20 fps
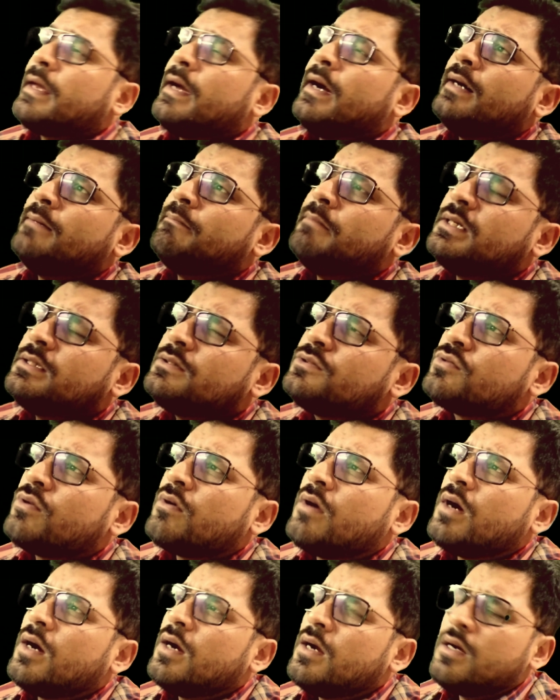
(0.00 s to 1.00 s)
A
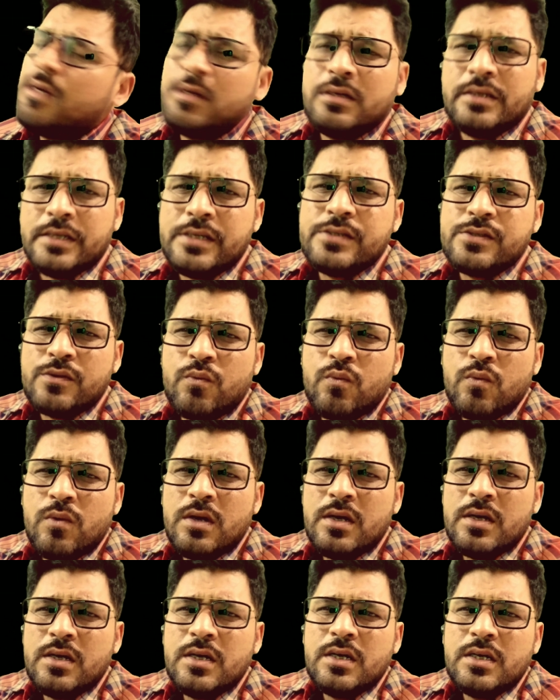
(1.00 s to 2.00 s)
mantra is a
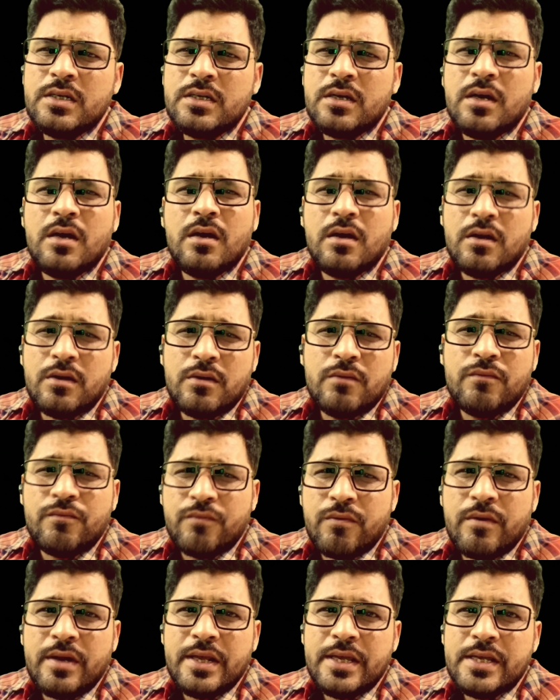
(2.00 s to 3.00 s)
word or a
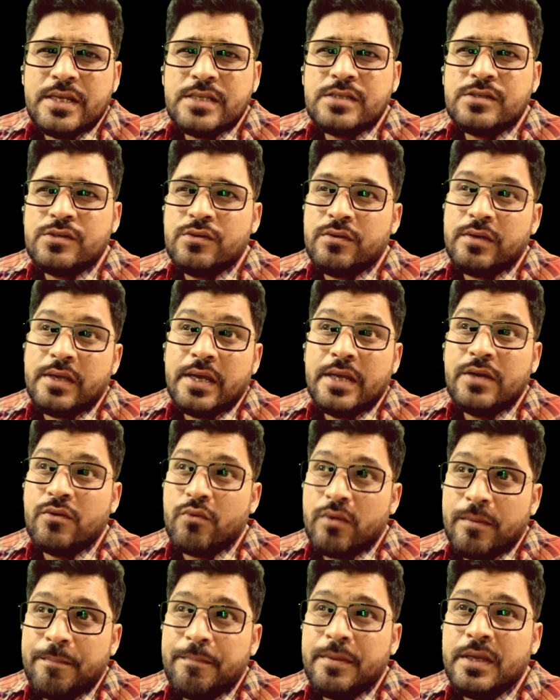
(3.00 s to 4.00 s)
phrase you can
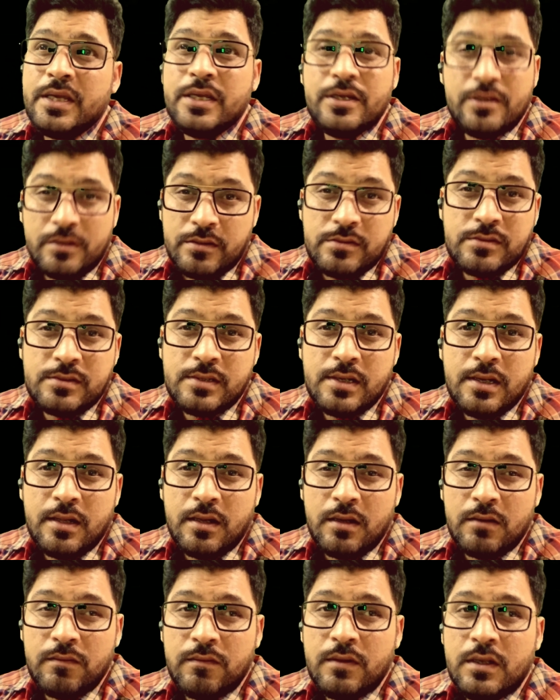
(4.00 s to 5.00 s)
repeat
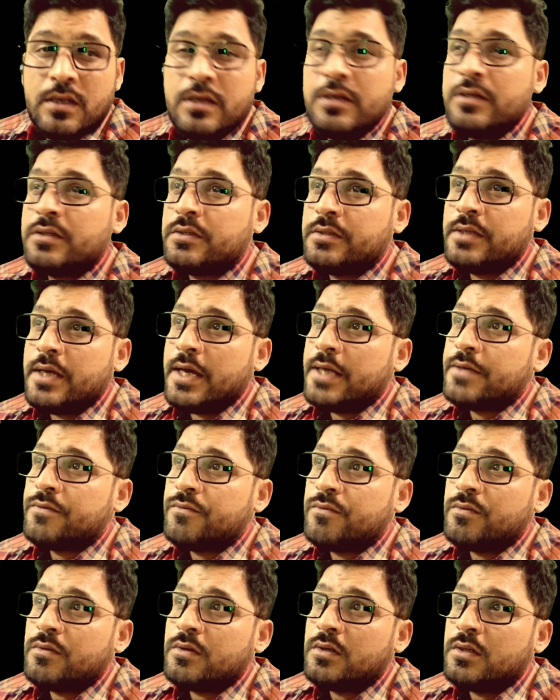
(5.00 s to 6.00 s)
yourself that
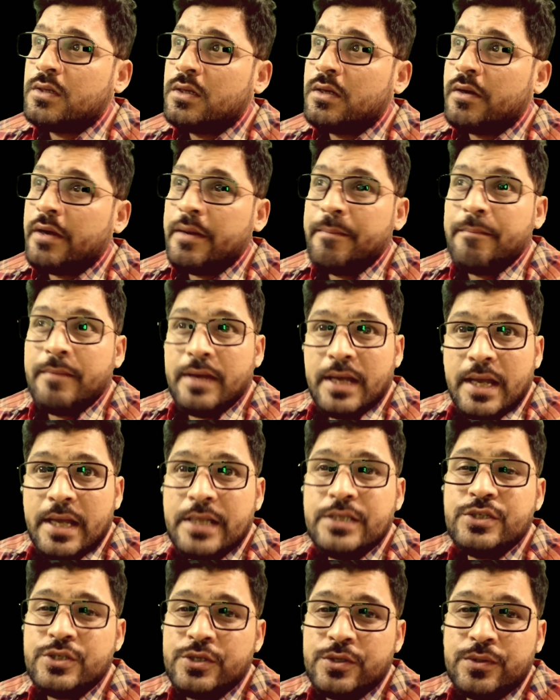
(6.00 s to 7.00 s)
will
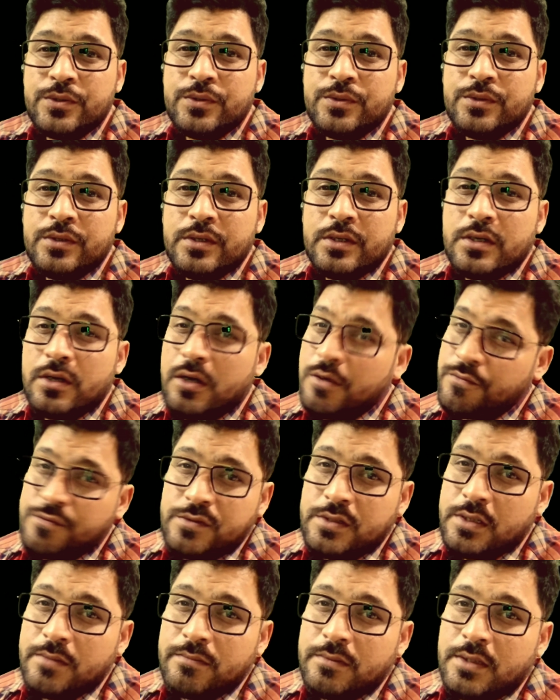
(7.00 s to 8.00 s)
remind you of
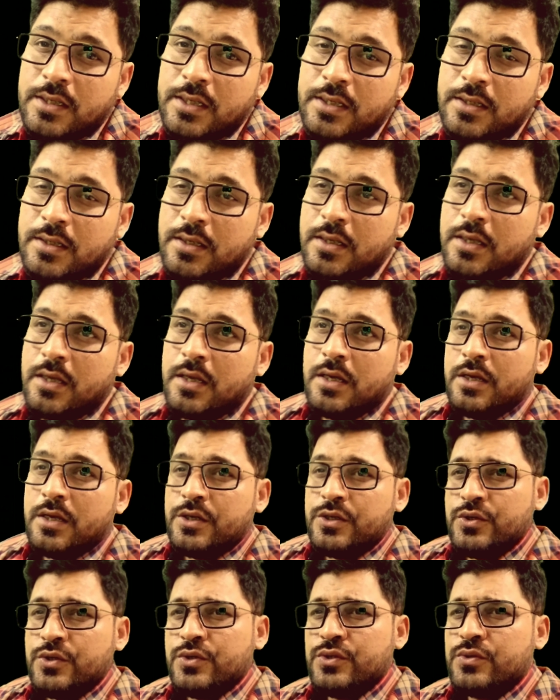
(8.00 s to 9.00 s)
something.
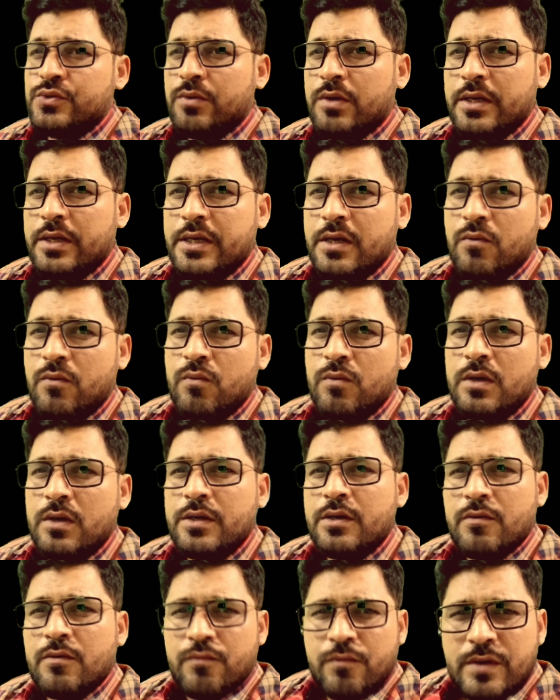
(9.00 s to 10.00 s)
Usually a
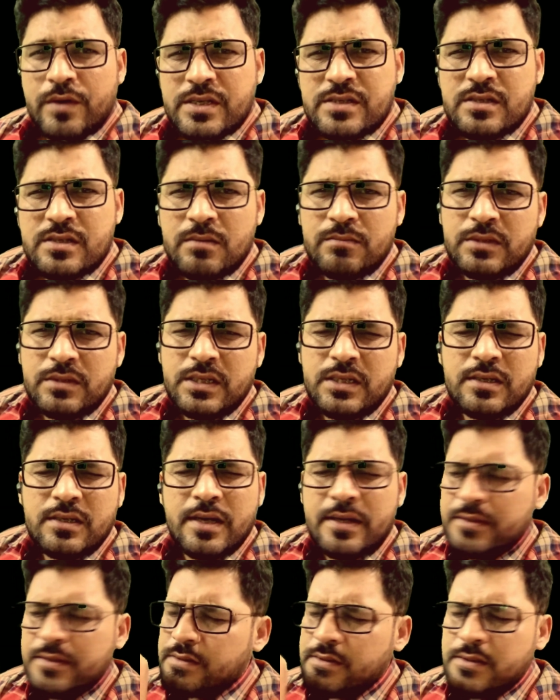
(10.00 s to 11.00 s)
word or phrase, something
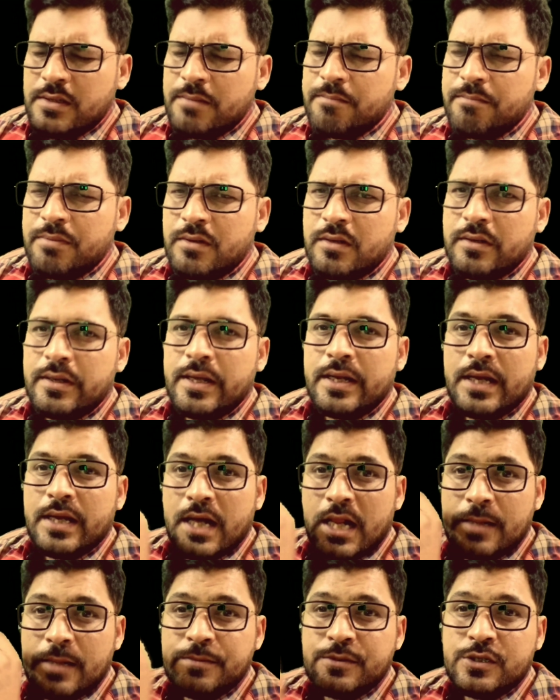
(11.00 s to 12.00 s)
that is simple, that
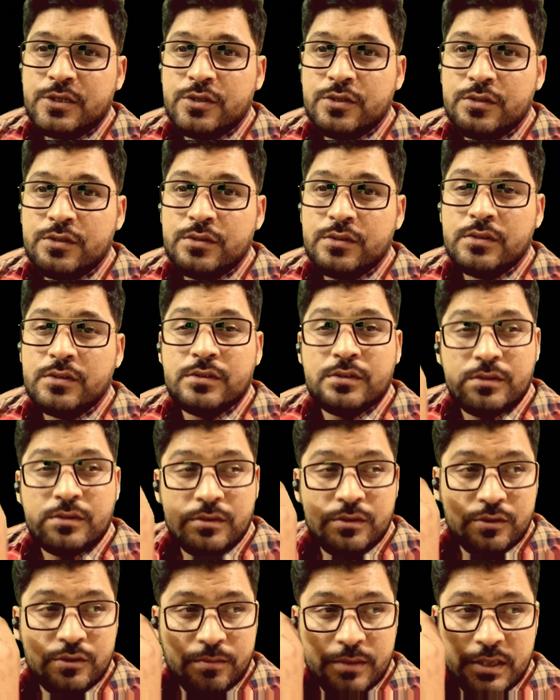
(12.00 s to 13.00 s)
helps you
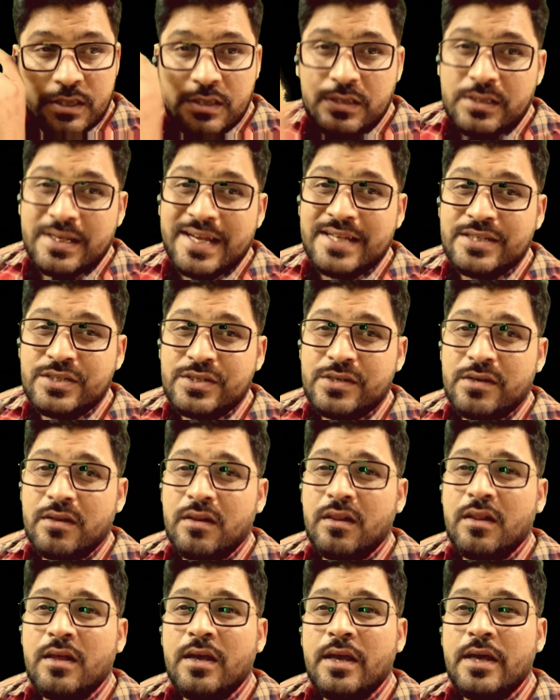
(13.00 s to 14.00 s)
to be
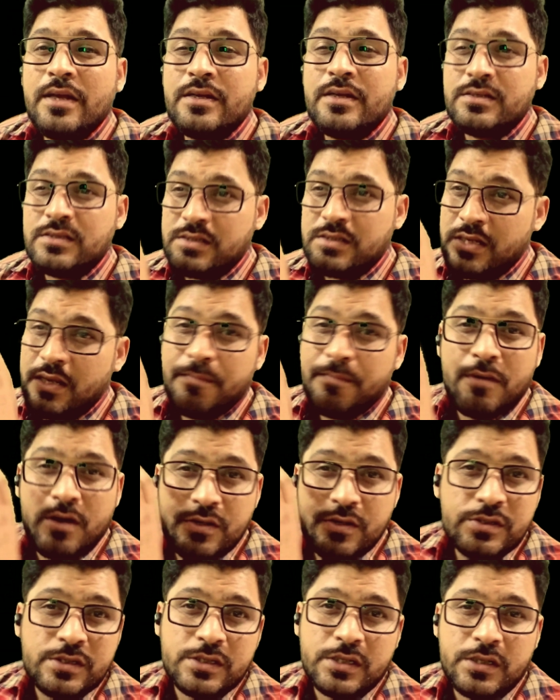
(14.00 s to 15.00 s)
intentional and stay
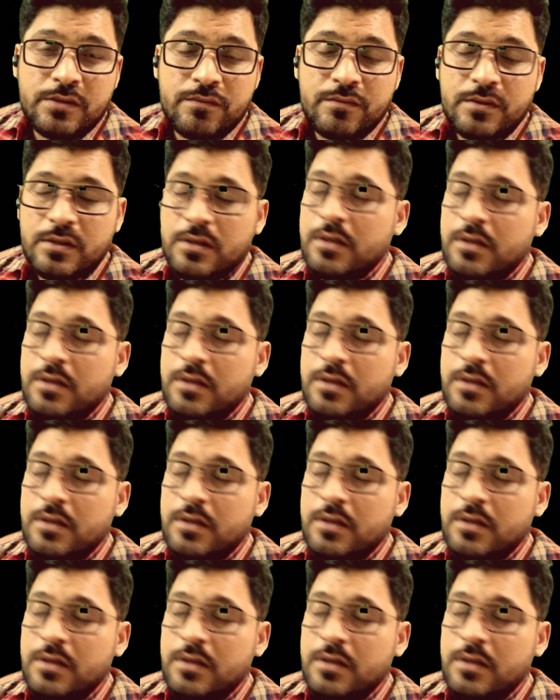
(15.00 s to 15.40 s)
positive.